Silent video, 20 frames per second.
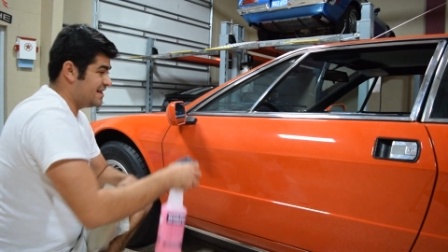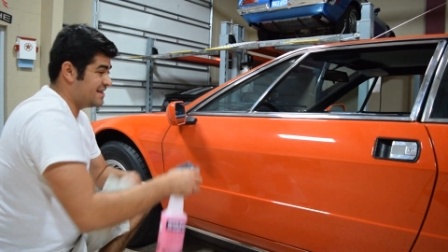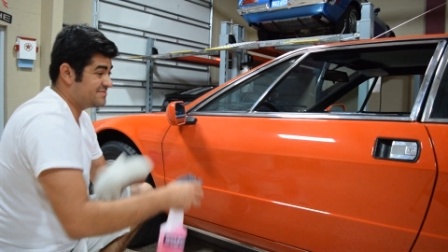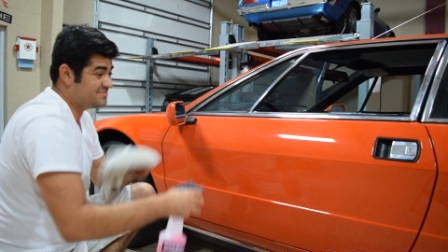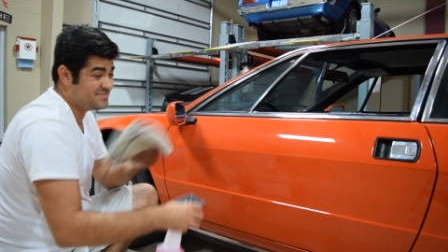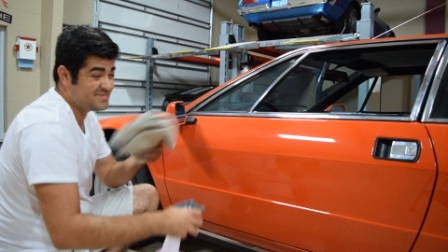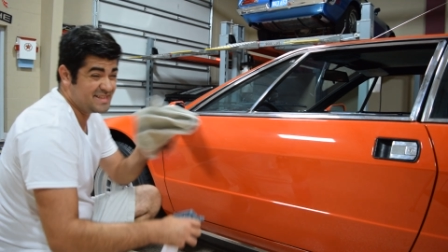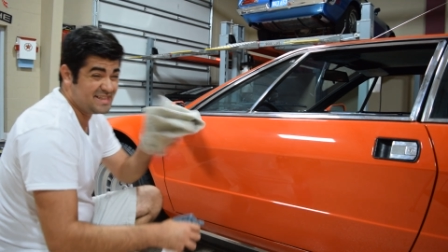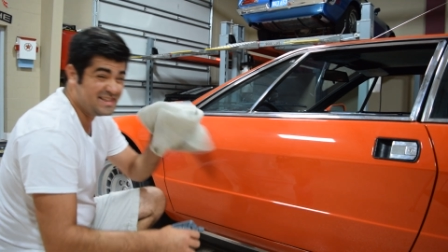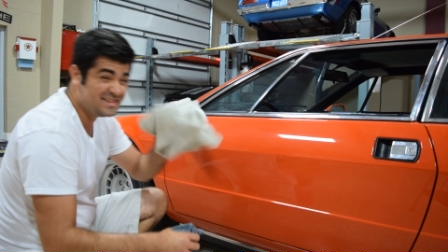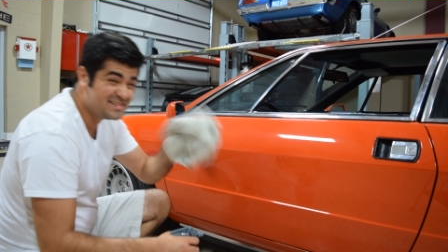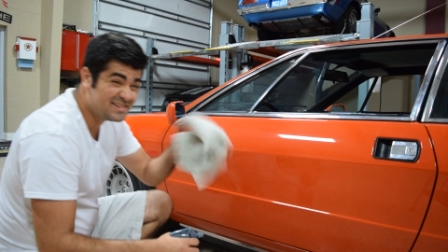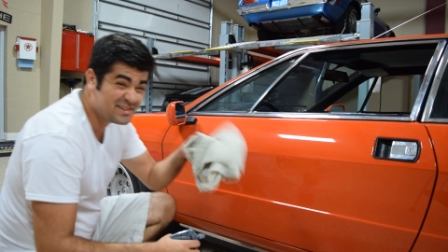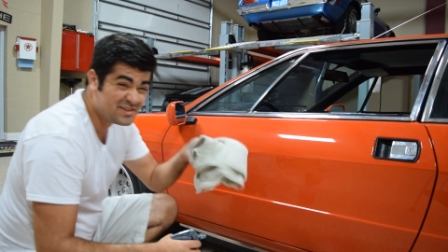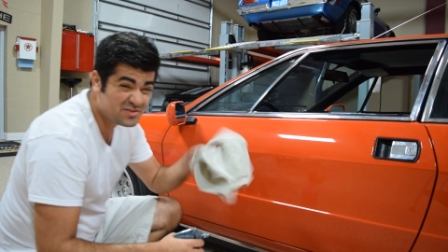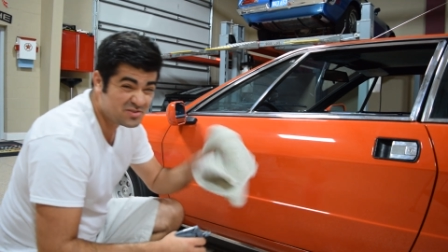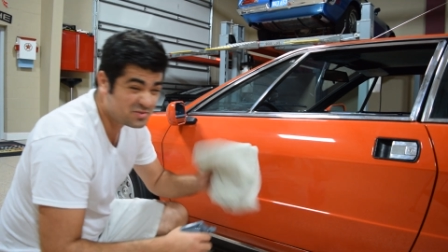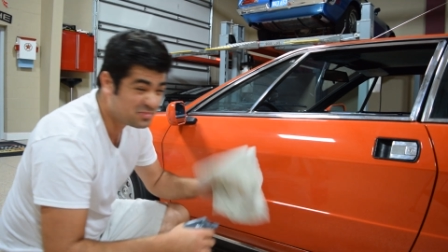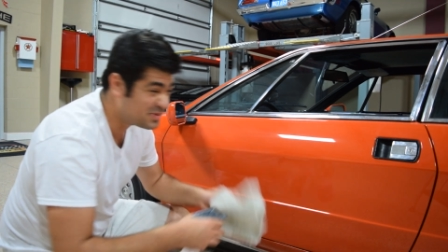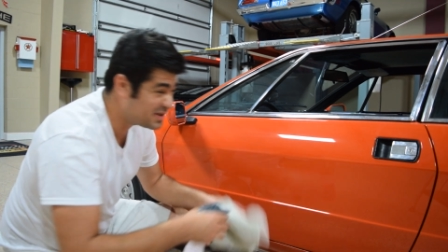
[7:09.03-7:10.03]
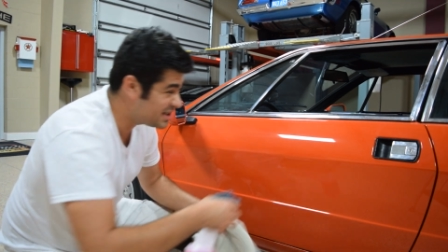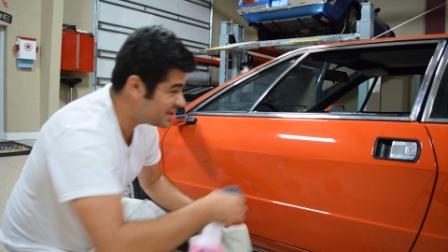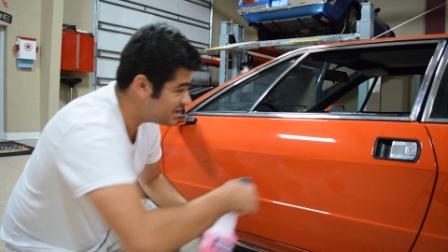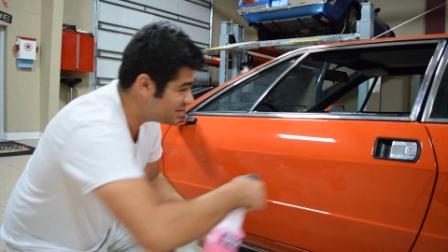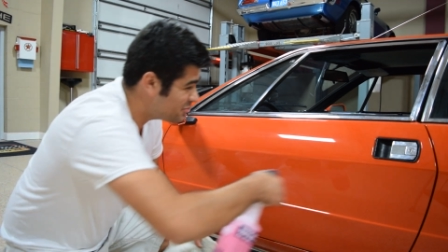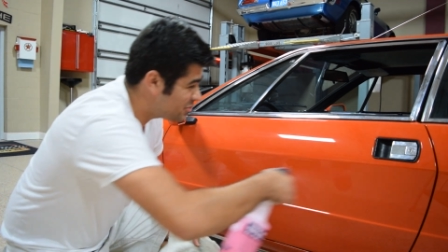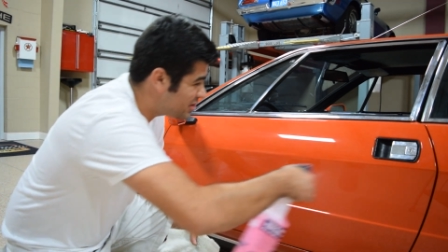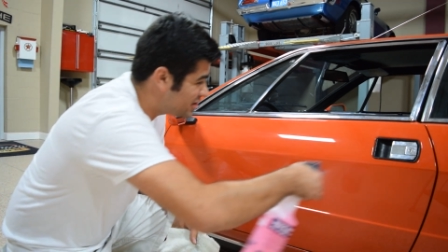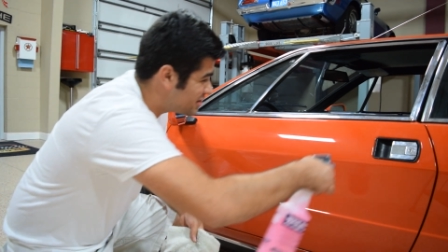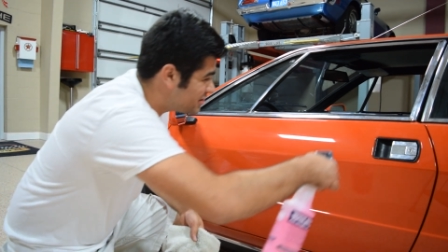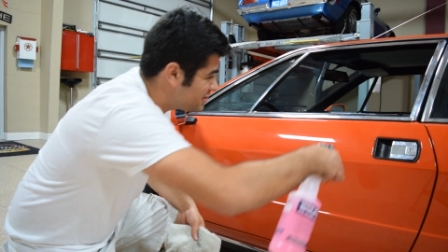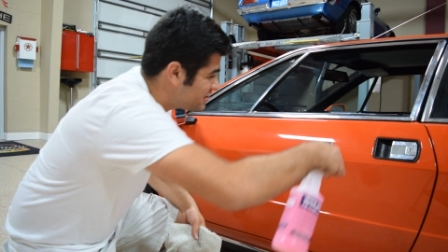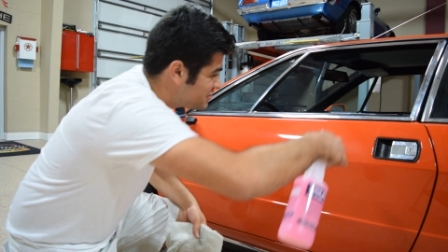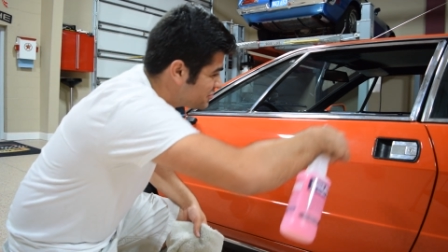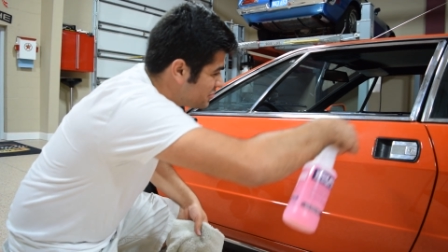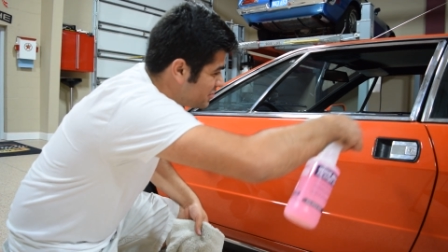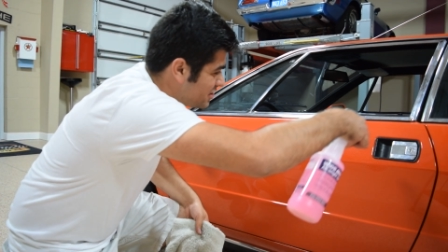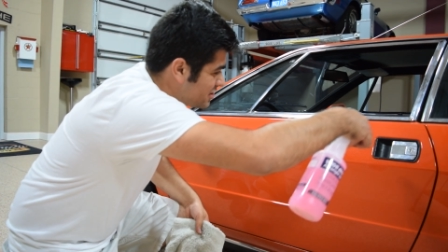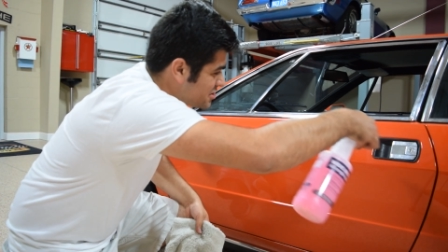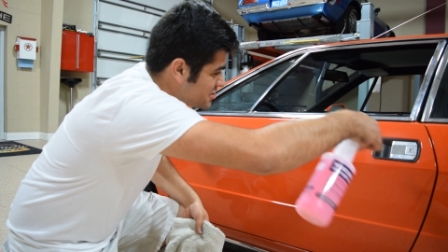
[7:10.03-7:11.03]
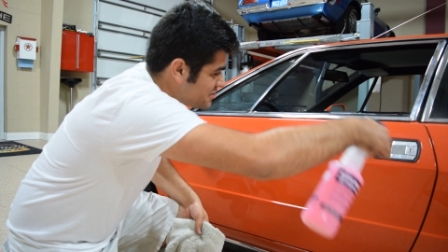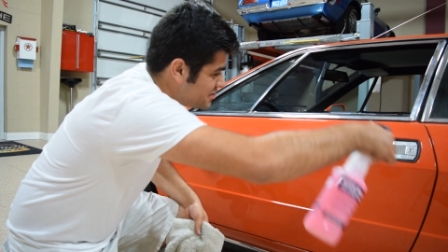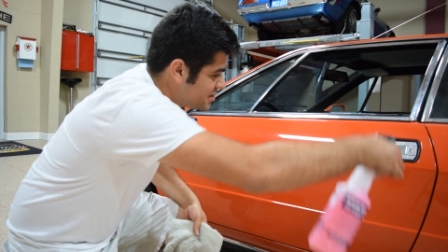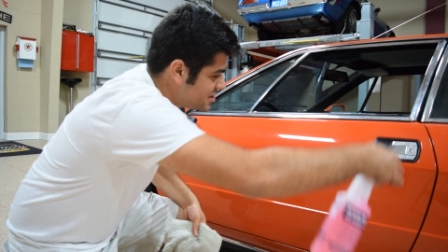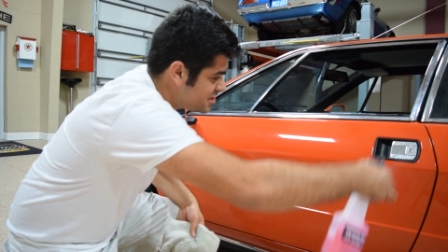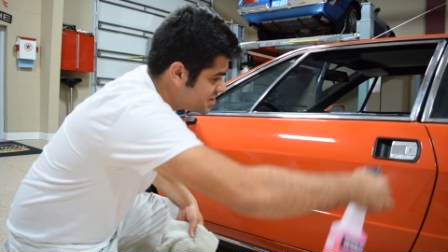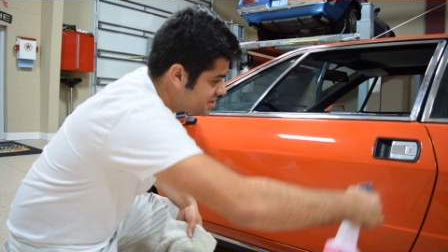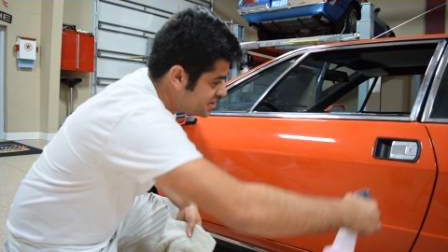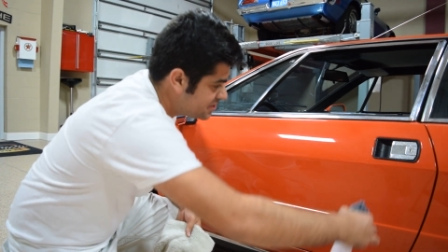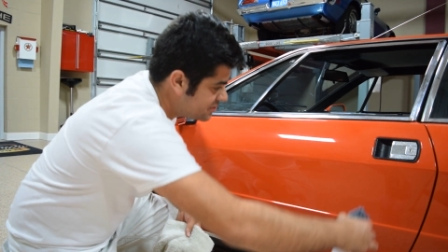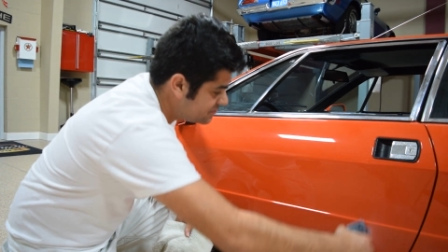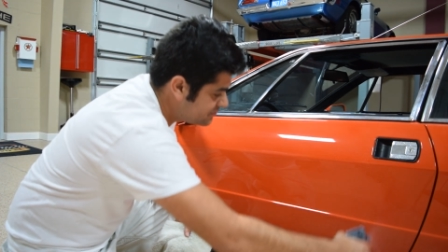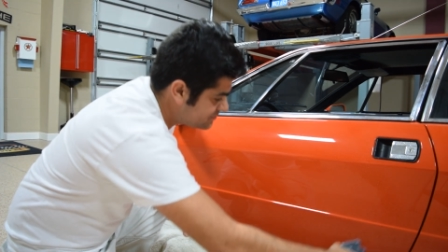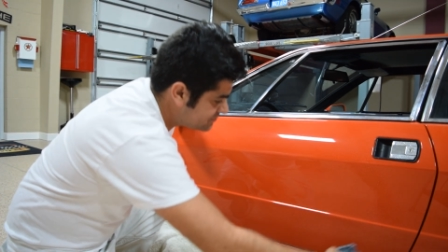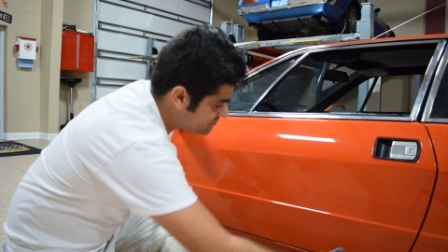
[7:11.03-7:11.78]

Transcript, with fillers: at detail spray waterless wash ratio.